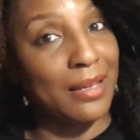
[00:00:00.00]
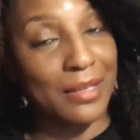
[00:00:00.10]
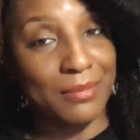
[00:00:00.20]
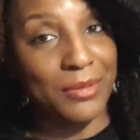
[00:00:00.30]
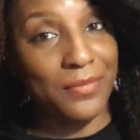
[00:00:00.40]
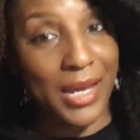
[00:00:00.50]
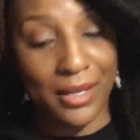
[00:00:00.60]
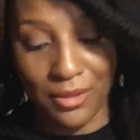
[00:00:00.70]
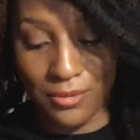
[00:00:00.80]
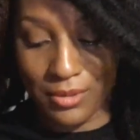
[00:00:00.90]
of the
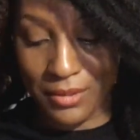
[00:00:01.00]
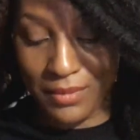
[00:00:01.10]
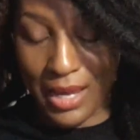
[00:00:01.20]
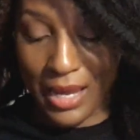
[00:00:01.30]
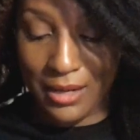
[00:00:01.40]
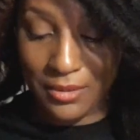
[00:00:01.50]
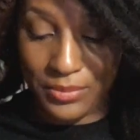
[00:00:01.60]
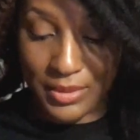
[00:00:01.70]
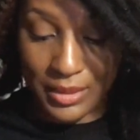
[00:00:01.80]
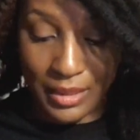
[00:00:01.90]
value of the
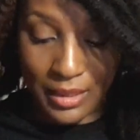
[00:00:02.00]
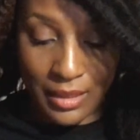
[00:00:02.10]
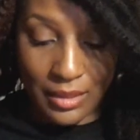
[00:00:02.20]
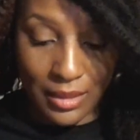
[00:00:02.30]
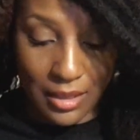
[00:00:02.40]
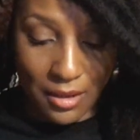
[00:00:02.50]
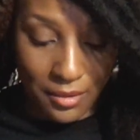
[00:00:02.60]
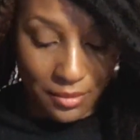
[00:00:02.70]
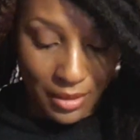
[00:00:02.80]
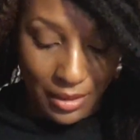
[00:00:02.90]
items, you
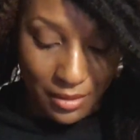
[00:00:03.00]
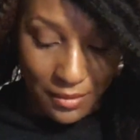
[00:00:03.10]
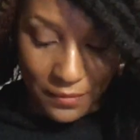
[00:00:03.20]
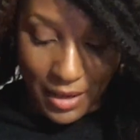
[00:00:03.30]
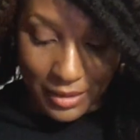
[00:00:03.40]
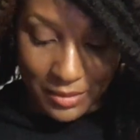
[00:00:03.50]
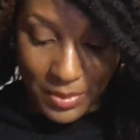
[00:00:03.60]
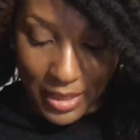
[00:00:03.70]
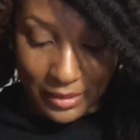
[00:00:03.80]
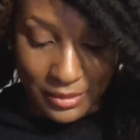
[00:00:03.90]
know, in your box
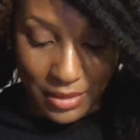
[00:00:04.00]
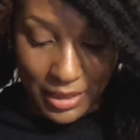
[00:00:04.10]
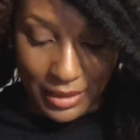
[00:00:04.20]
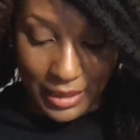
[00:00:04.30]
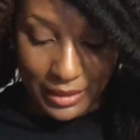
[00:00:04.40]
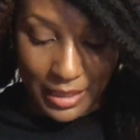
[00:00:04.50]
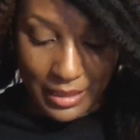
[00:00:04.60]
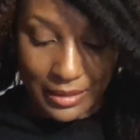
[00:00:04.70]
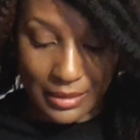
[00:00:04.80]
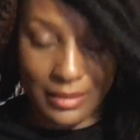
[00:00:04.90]
box. So I think
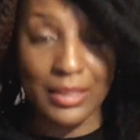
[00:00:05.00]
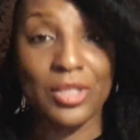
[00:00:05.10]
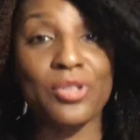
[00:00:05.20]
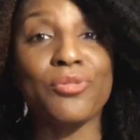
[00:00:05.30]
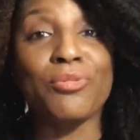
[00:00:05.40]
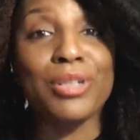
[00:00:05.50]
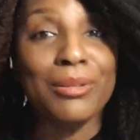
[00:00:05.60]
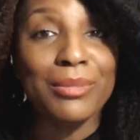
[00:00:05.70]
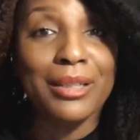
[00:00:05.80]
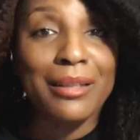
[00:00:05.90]
that is
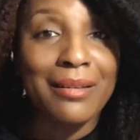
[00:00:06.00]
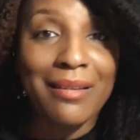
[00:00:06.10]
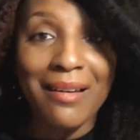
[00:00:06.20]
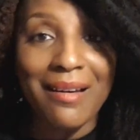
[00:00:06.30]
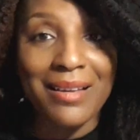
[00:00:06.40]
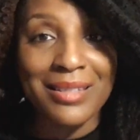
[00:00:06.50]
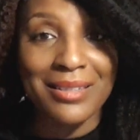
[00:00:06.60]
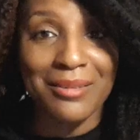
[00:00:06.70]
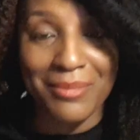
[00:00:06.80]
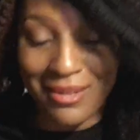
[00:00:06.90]
extremely
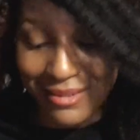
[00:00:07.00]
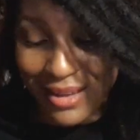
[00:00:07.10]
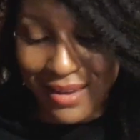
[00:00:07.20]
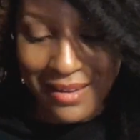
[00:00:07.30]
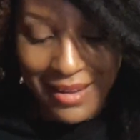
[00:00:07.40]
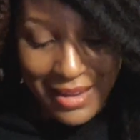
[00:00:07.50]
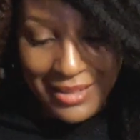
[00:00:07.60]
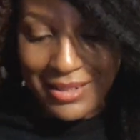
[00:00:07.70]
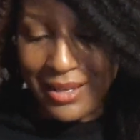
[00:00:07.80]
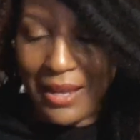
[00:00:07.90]
awesome. Okay,
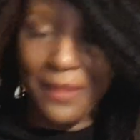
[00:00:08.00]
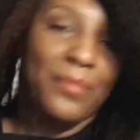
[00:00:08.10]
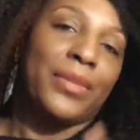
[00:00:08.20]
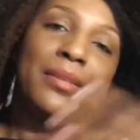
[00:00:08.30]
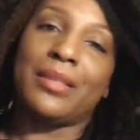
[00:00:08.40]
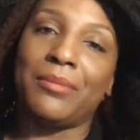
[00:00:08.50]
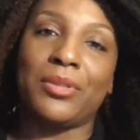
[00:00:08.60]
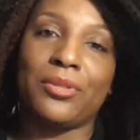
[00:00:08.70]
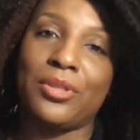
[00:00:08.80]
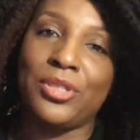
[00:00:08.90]
so yeah, so I'm
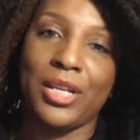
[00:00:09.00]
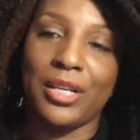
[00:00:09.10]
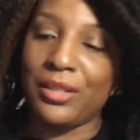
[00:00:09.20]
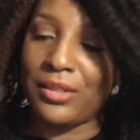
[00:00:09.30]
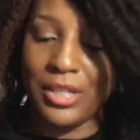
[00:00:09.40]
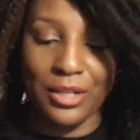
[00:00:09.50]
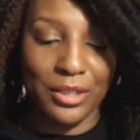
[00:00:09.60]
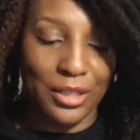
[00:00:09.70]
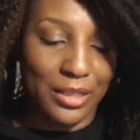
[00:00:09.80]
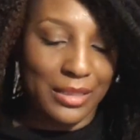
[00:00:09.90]
just gonna share you, share the
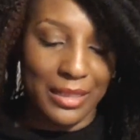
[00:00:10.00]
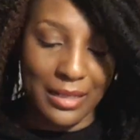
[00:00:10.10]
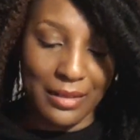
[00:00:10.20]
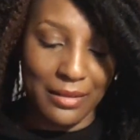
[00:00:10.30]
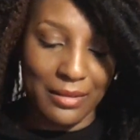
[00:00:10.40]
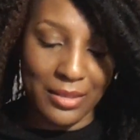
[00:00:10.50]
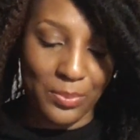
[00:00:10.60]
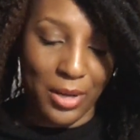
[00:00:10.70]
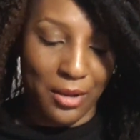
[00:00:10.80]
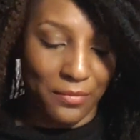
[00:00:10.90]
goodies in the
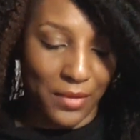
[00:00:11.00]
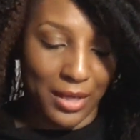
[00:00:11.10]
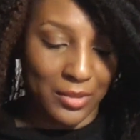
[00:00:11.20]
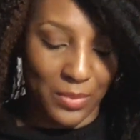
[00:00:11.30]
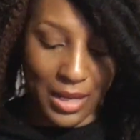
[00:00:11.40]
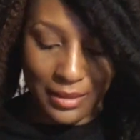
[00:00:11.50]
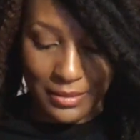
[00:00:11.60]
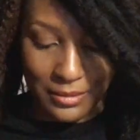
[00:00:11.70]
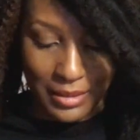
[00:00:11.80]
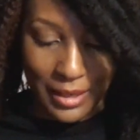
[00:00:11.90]
sprout box box.
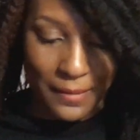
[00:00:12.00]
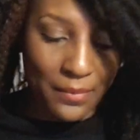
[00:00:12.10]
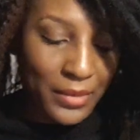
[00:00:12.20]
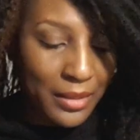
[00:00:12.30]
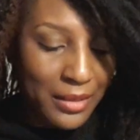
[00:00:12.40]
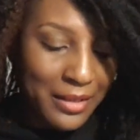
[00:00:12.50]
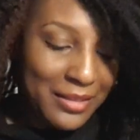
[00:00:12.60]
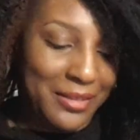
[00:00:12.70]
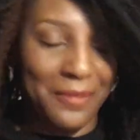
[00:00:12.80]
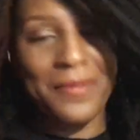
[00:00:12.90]
Okay,
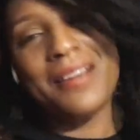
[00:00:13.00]
so